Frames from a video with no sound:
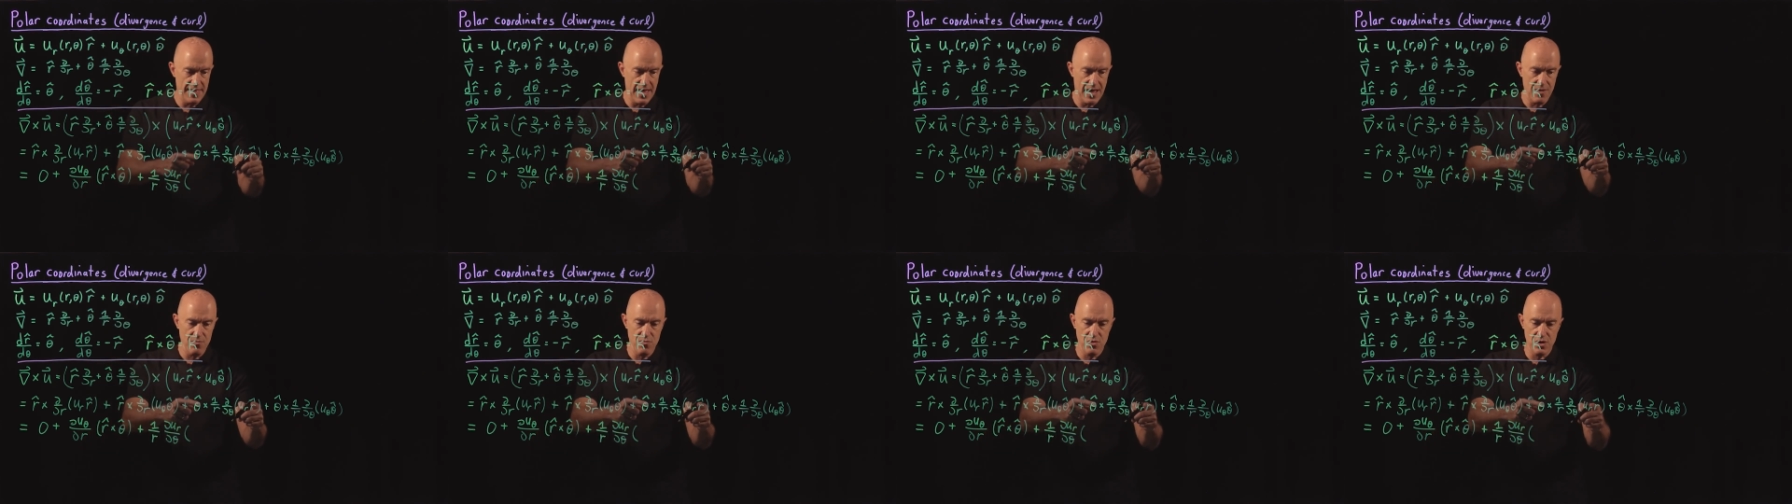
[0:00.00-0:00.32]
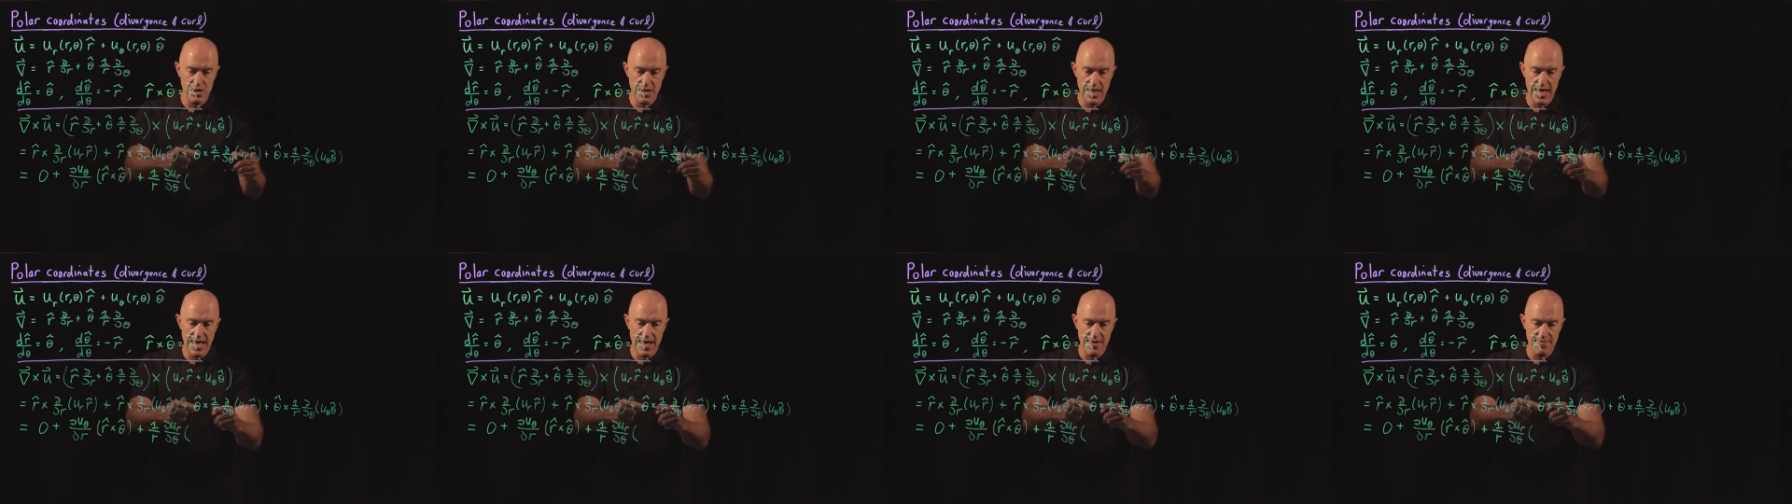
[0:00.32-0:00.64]
then
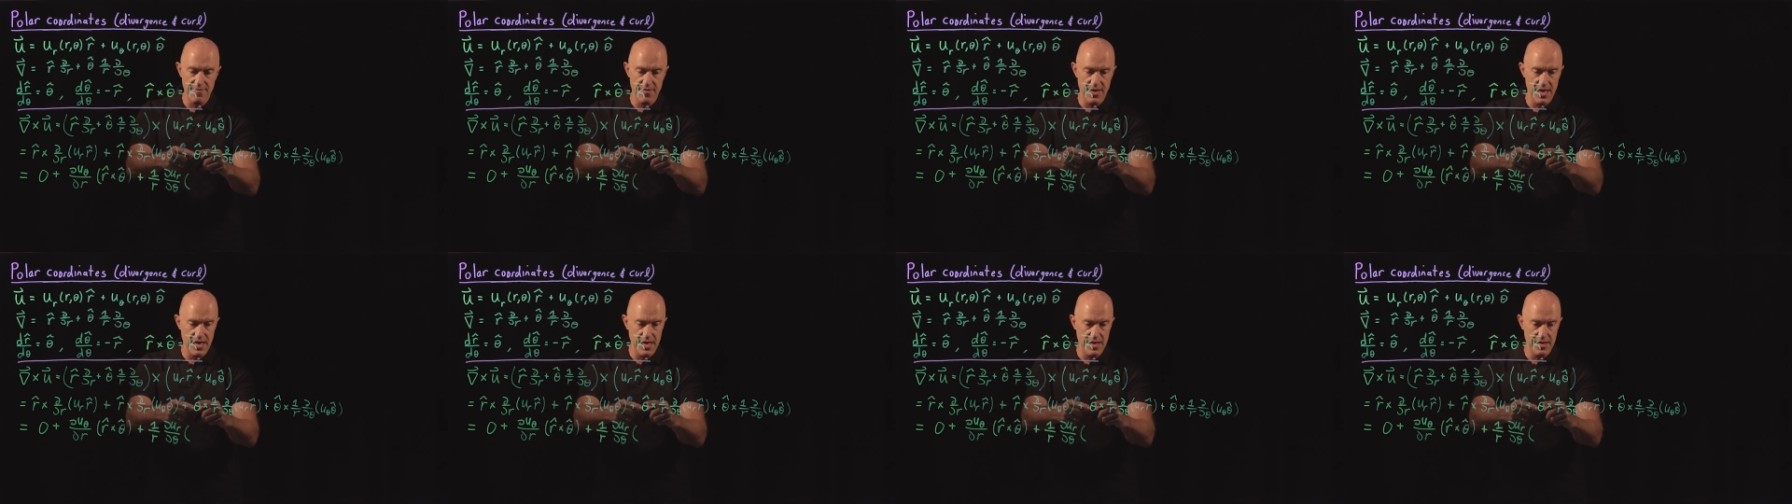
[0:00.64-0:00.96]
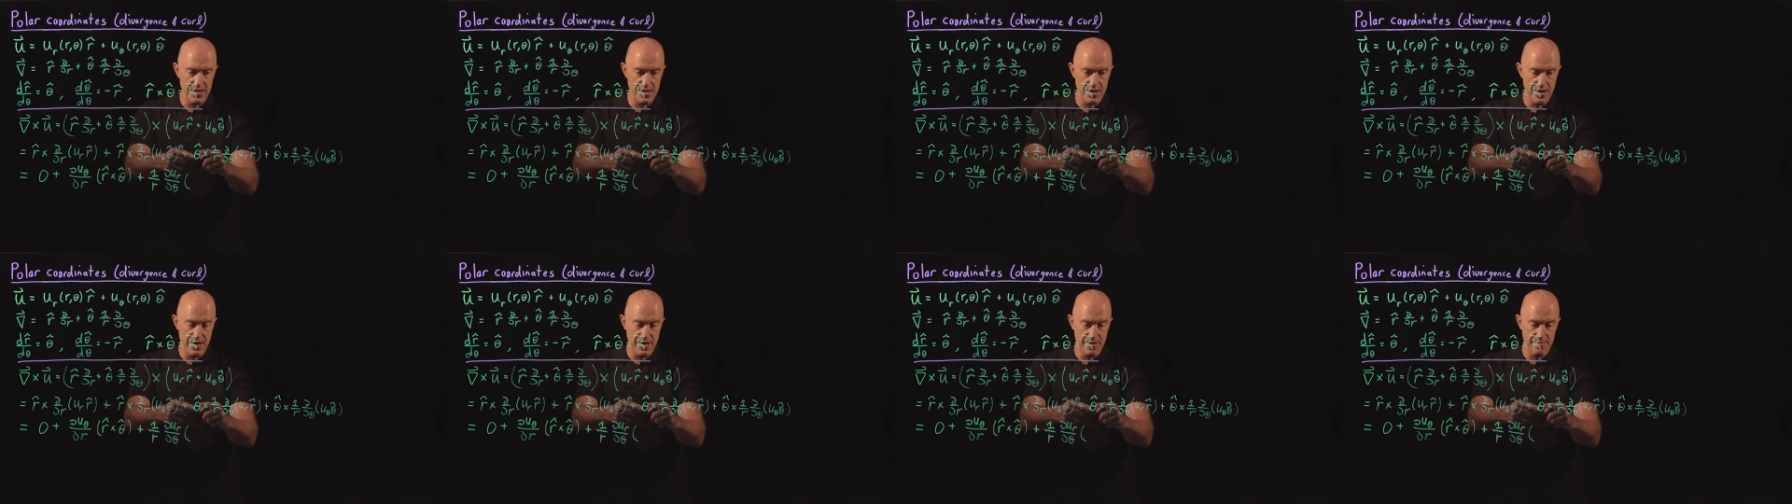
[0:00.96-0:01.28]
we'll have
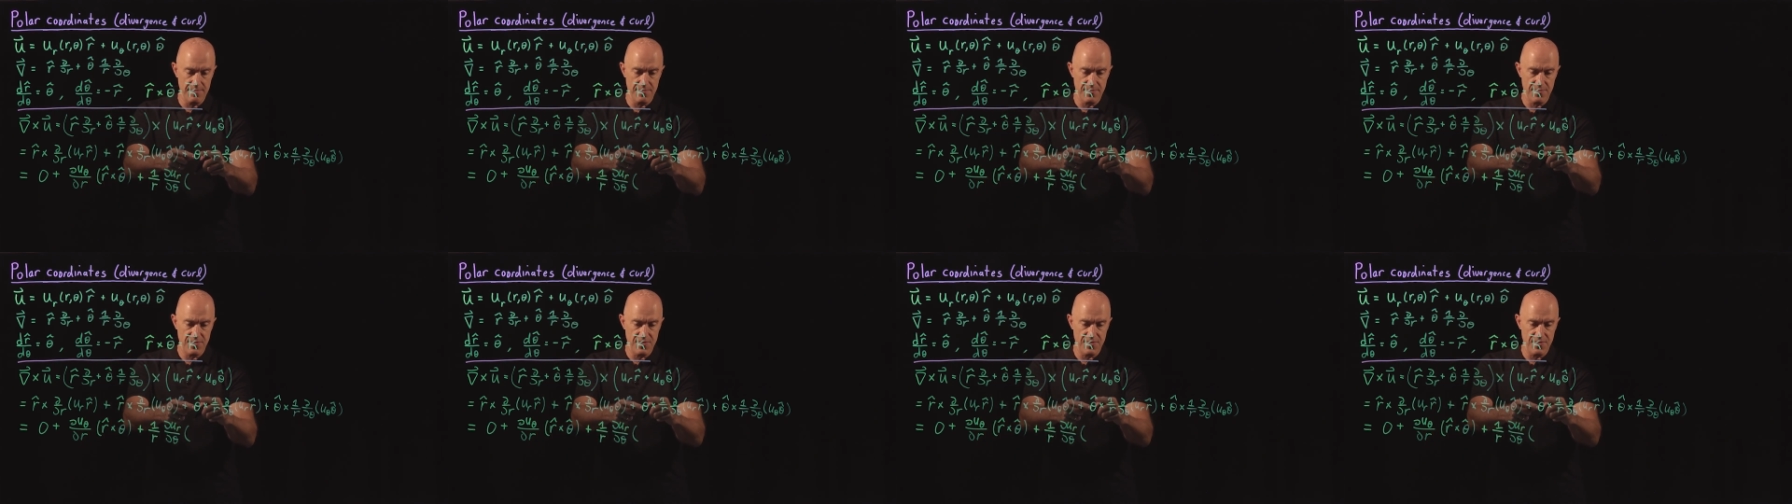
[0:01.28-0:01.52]
a